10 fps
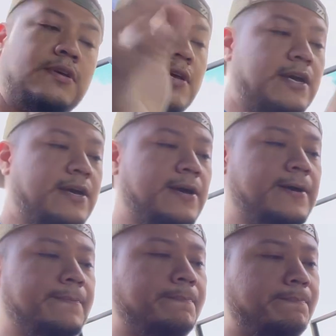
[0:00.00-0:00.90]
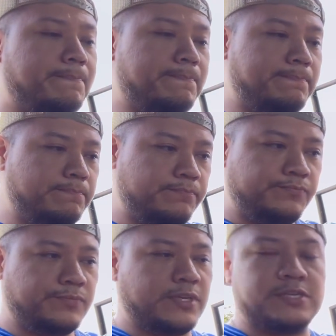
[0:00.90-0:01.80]
And
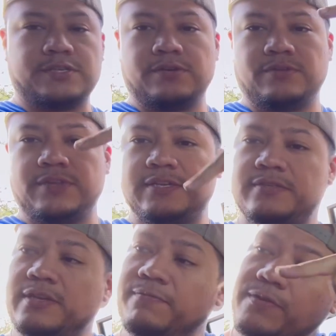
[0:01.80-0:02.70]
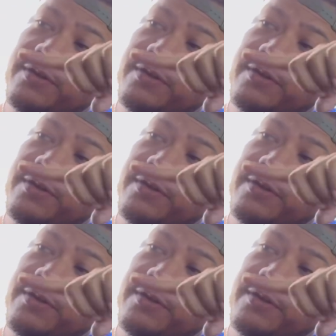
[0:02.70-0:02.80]
so that's, if you're